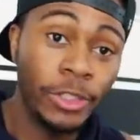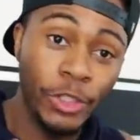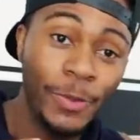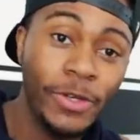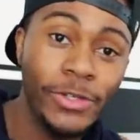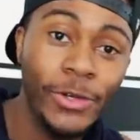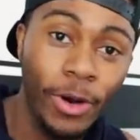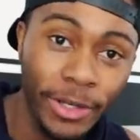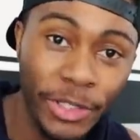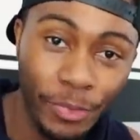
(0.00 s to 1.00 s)
just because
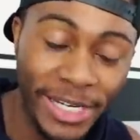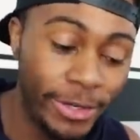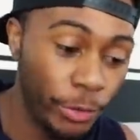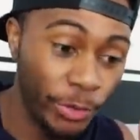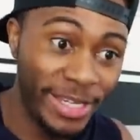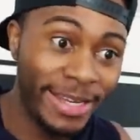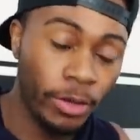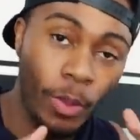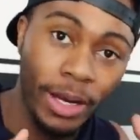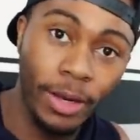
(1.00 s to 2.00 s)
you're under eating or you're
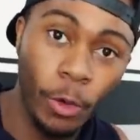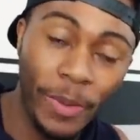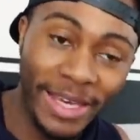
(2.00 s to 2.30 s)
eating quite low